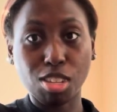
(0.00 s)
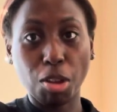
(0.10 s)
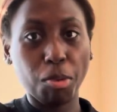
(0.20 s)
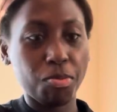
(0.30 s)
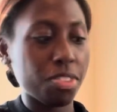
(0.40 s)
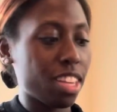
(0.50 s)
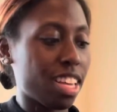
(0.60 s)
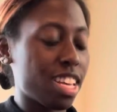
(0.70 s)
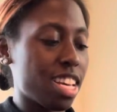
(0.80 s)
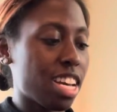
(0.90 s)
So
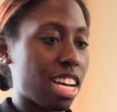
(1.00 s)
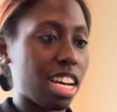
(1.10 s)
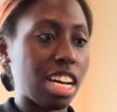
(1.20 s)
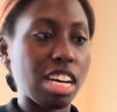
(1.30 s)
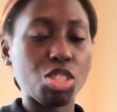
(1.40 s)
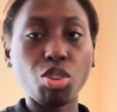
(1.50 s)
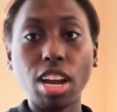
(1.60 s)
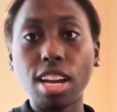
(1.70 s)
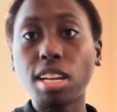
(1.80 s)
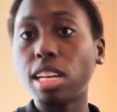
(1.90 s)
I'll
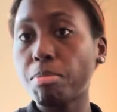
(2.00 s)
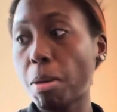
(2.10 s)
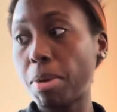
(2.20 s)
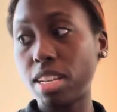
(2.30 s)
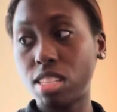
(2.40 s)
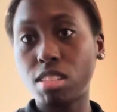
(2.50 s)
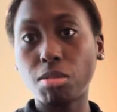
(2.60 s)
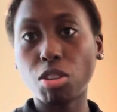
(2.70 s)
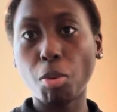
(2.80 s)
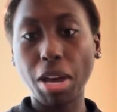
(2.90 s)
try my best
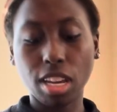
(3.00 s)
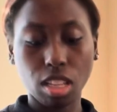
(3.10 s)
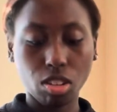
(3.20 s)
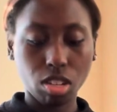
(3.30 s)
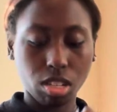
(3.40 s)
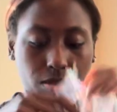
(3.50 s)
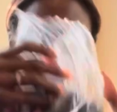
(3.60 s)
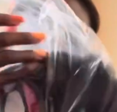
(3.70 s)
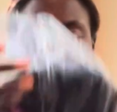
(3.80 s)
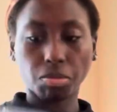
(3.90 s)
to go back and look.
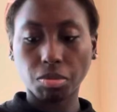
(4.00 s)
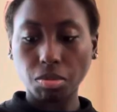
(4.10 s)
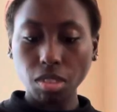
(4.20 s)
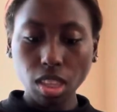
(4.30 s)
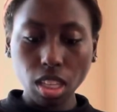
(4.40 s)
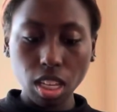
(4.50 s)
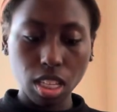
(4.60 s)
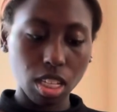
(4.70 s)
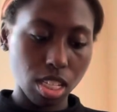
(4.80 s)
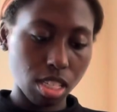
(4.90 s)
And
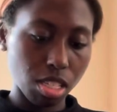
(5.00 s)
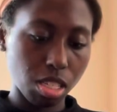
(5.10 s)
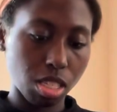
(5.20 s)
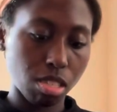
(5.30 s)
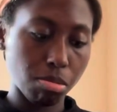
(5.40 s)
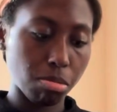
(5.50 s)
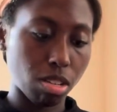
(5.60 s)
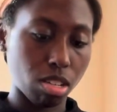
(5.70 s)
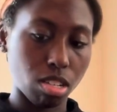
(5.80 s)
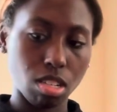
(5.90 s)
then this is a
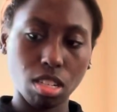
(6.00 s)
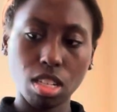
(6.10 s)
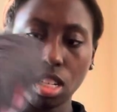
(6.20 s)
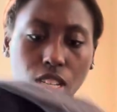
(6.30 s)
small.